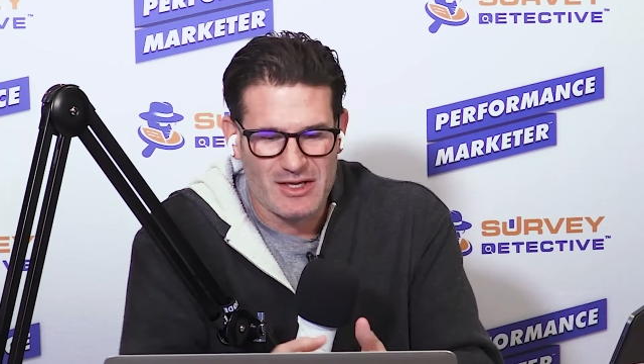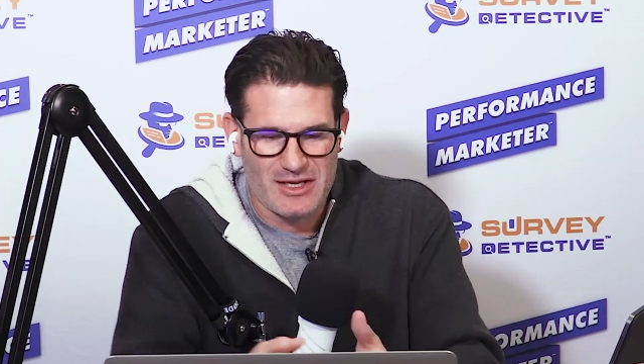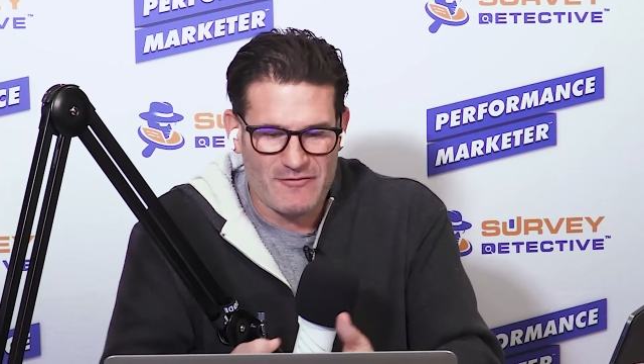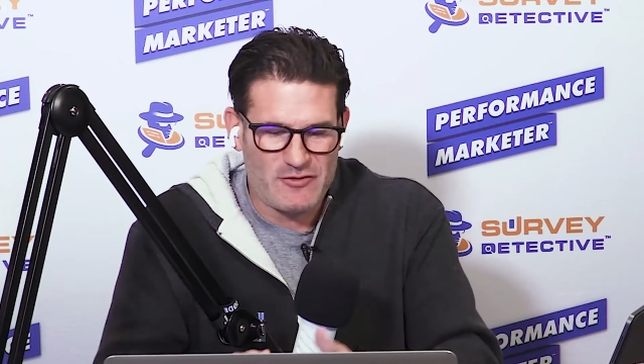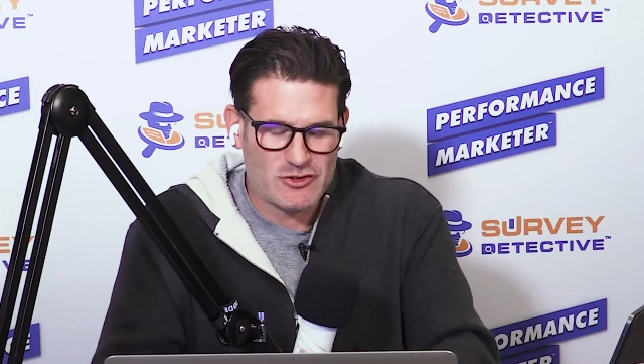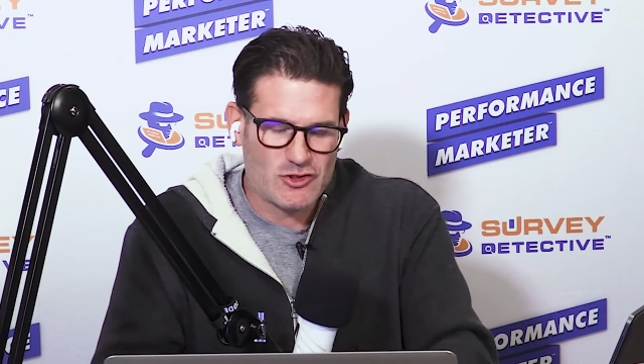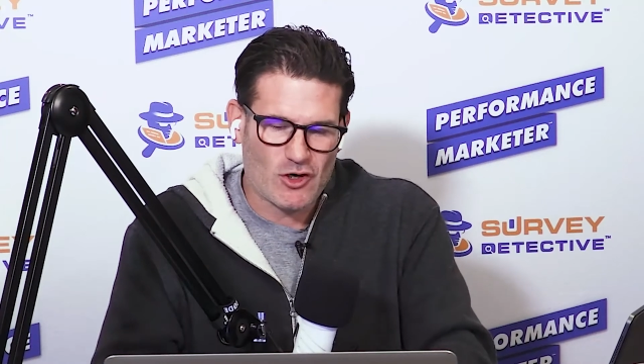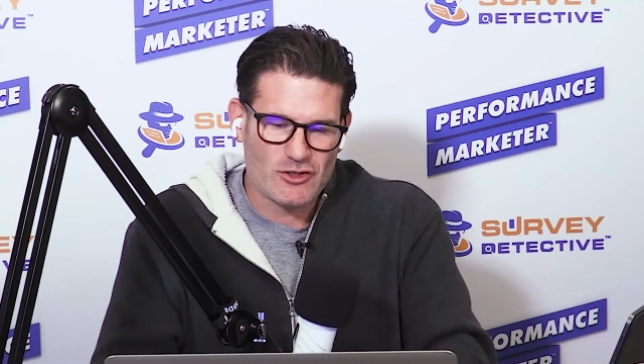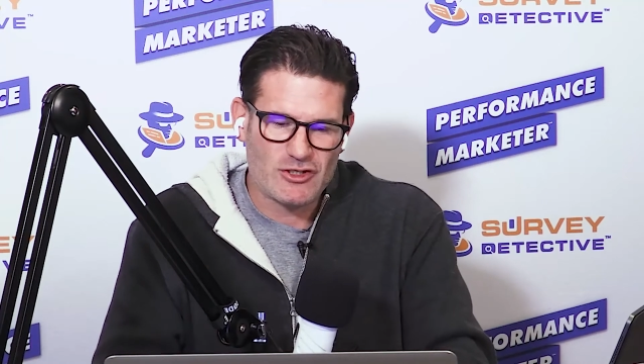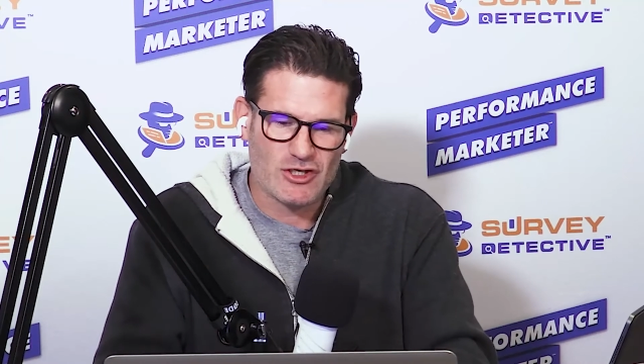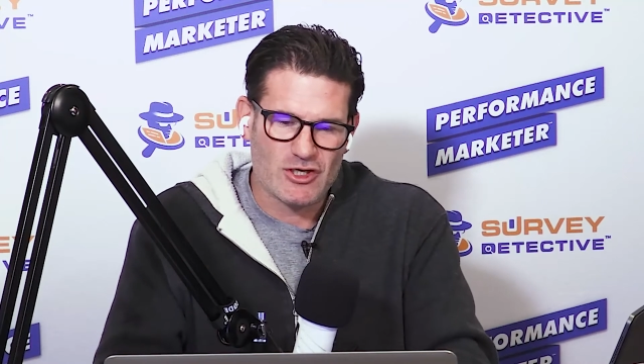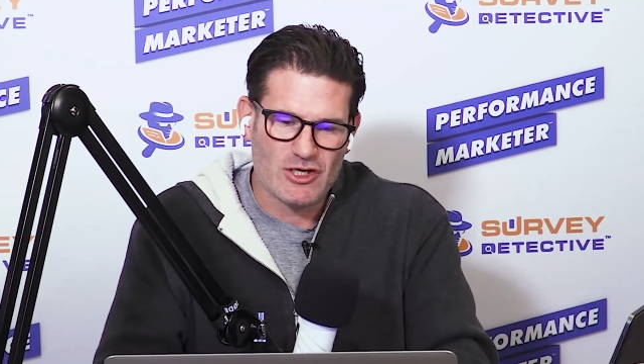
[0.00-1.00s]
if you
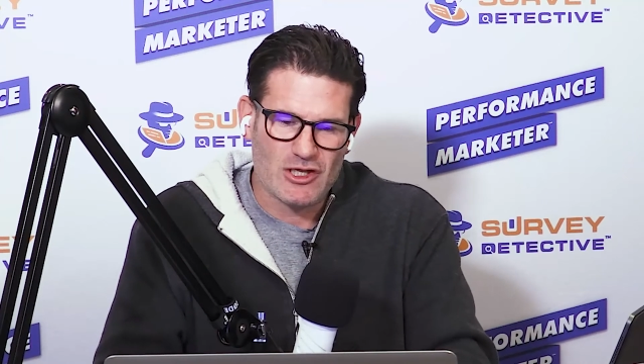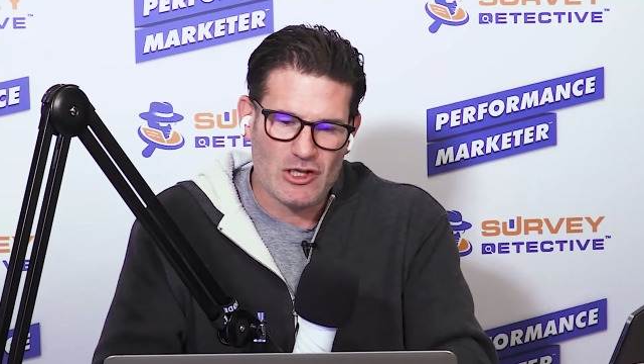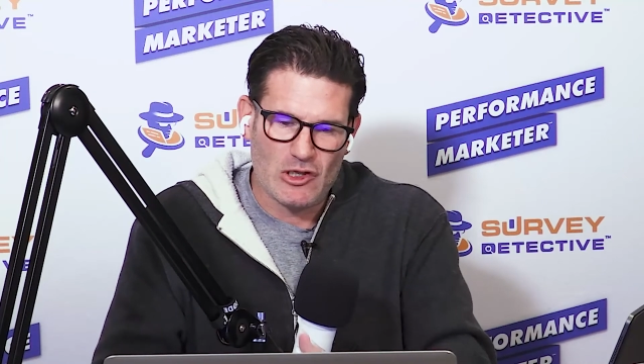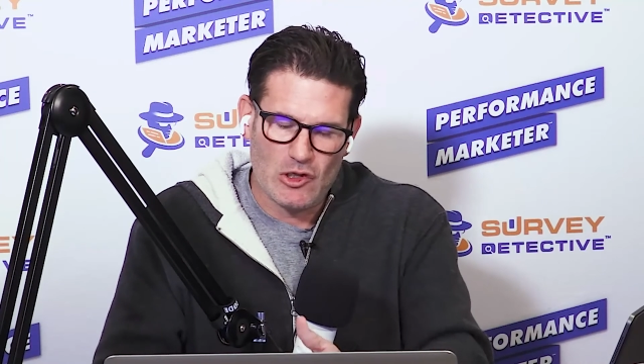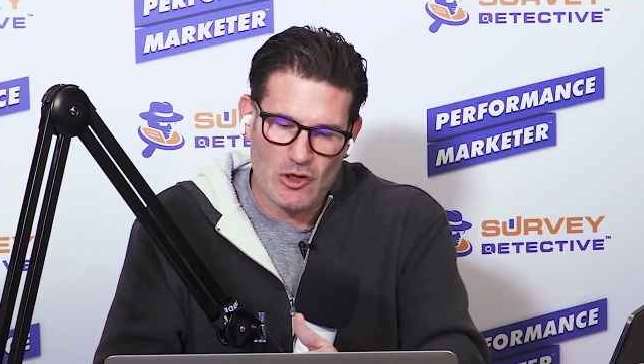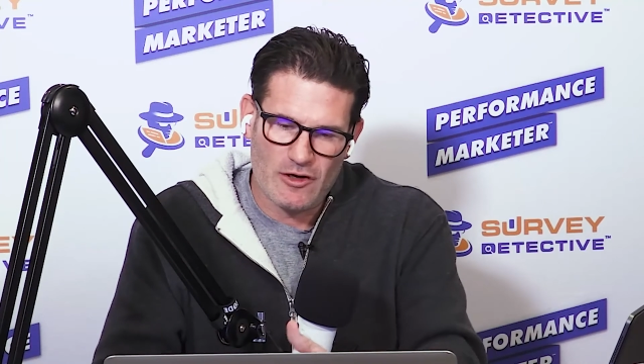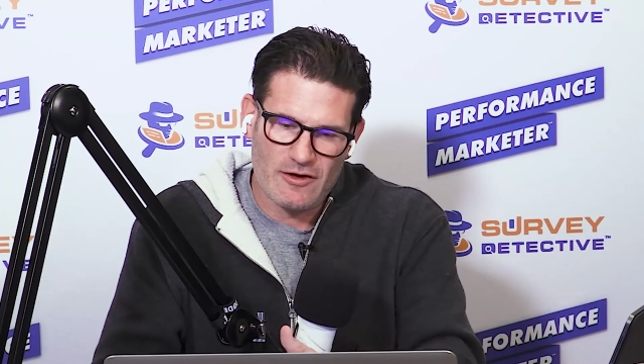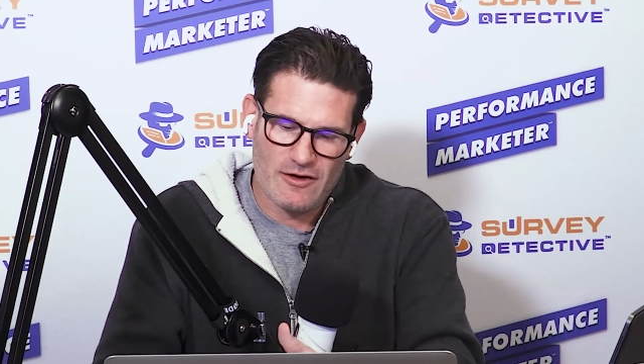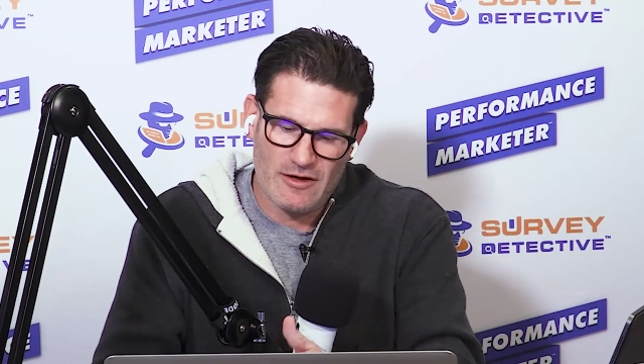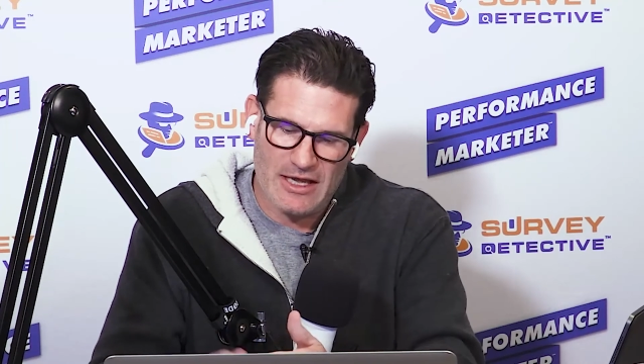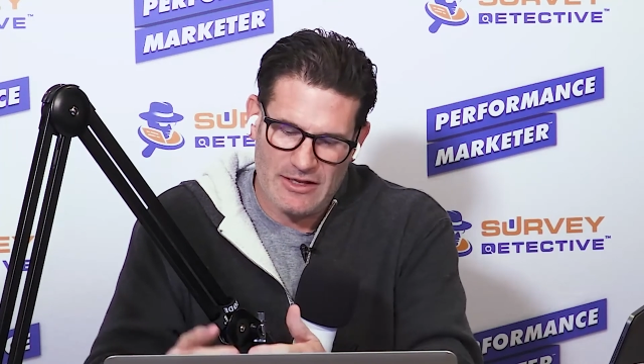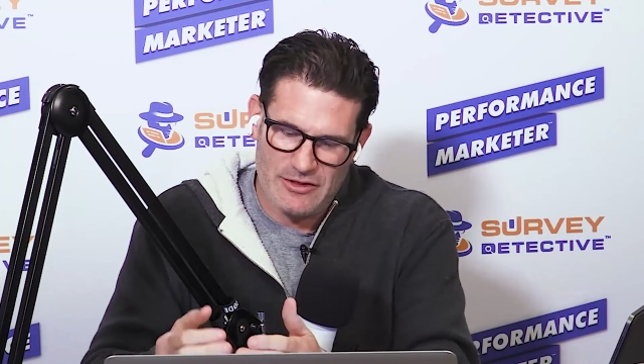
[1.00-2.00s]
start to look
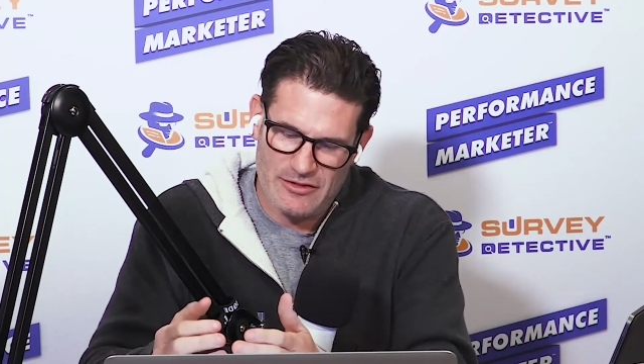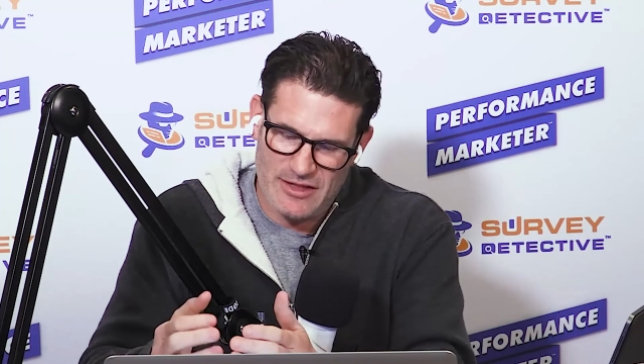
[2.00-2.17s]
at